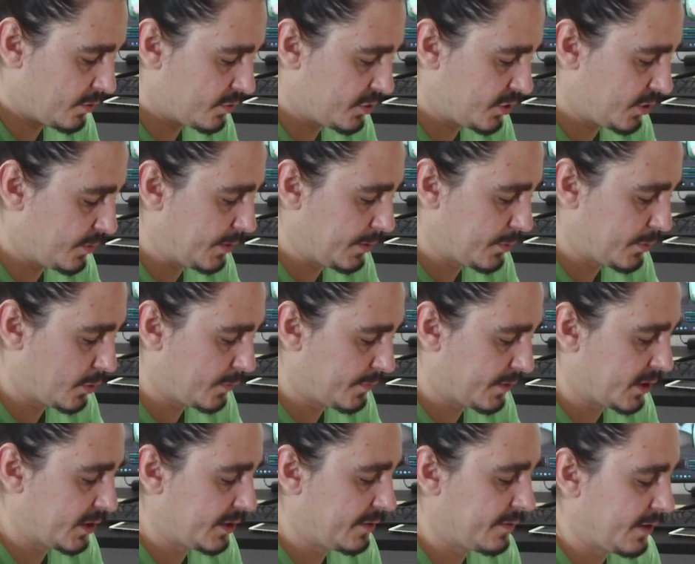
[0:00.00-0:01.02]
should be
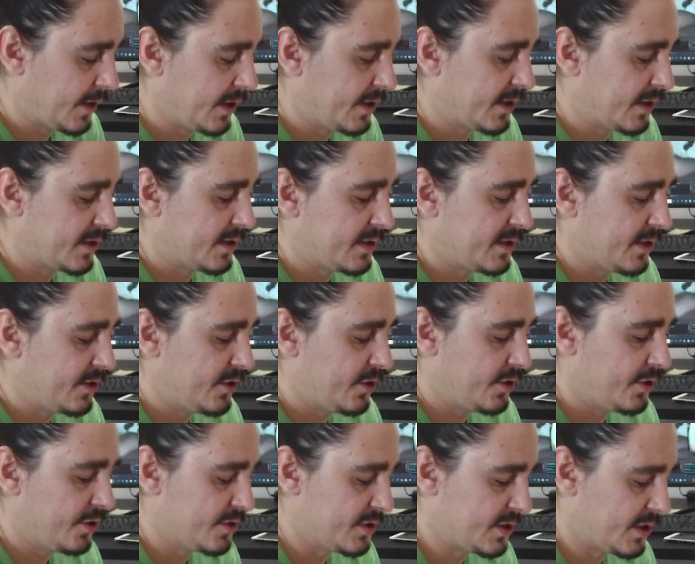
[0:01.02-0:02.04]
perfectly fine to continue
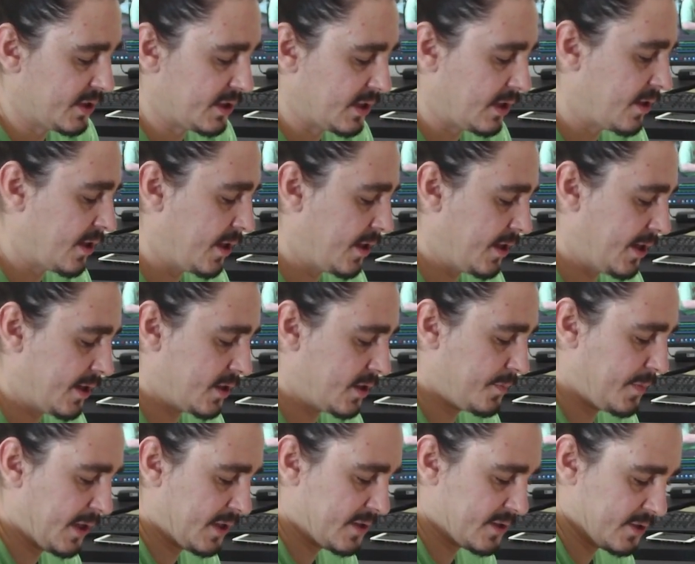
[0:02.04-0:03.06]
using now that that
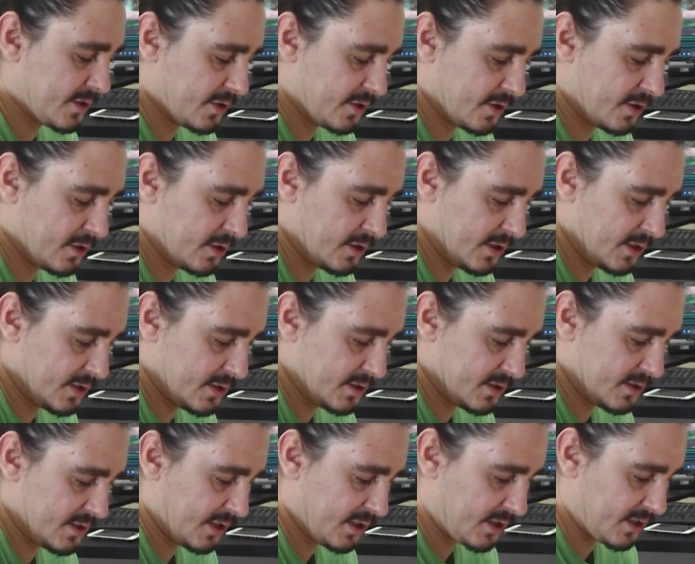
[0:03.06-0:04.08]
capacitor
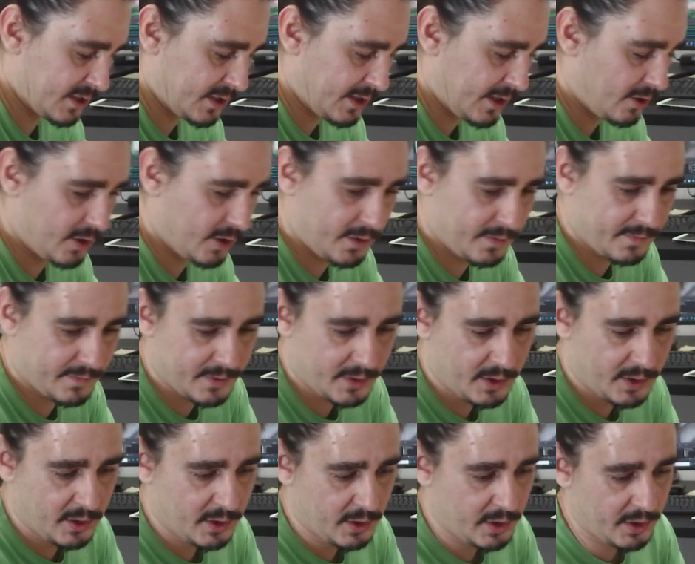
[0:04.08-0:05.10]
is taken care of,
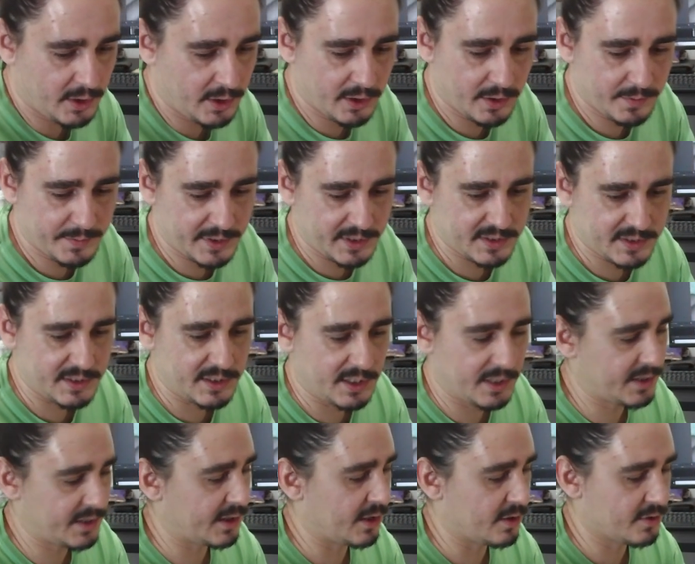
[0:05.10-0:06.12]
because
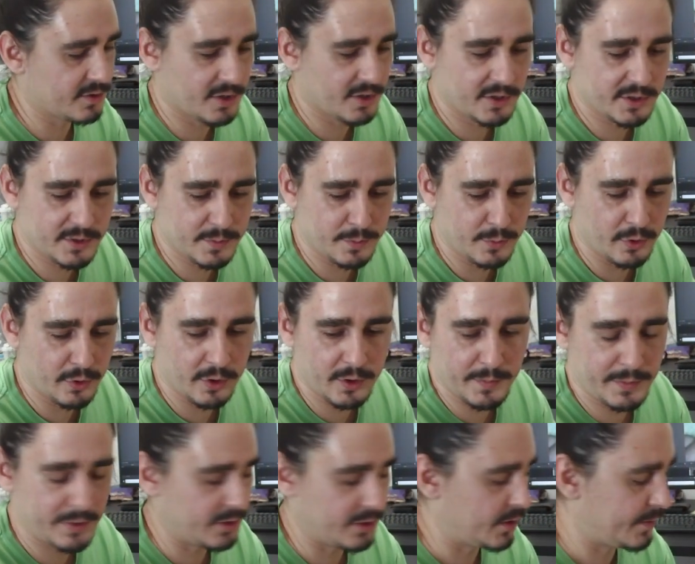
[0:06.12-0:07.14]
nothing else on this board
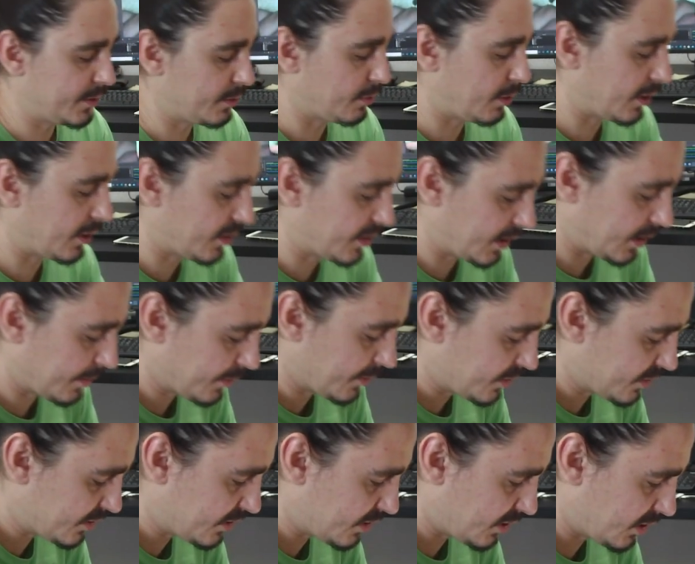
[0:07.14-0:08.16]
appeared to be water
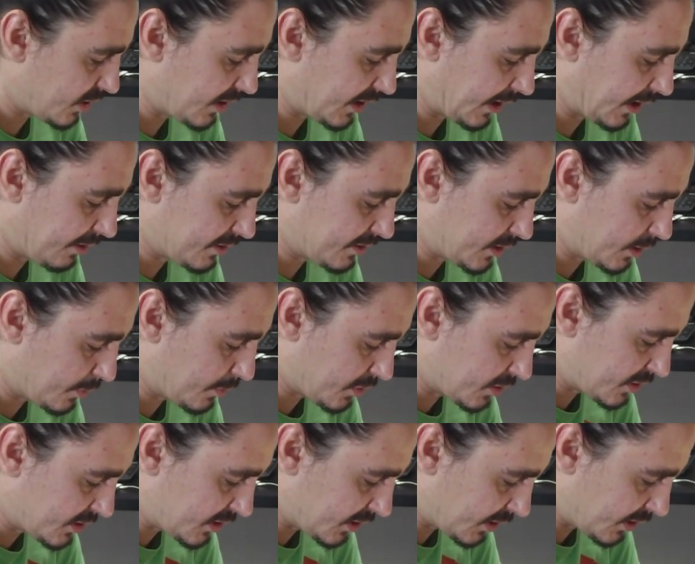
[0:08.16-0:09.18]
damage that I was able
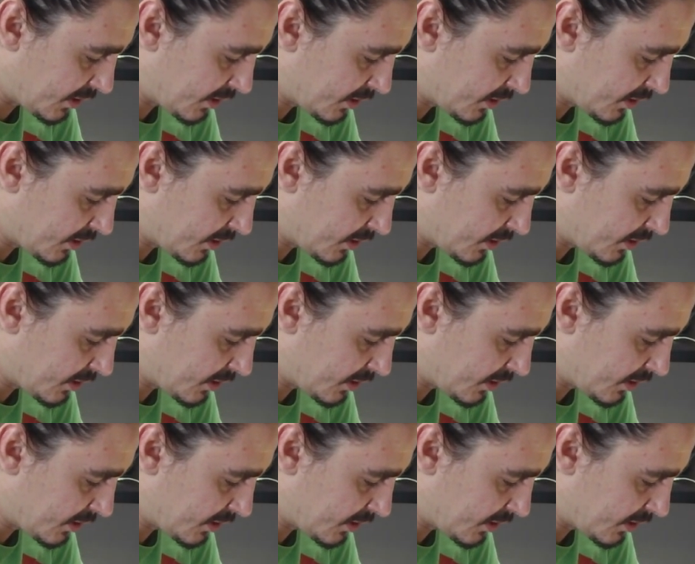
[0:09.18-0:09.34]
to see.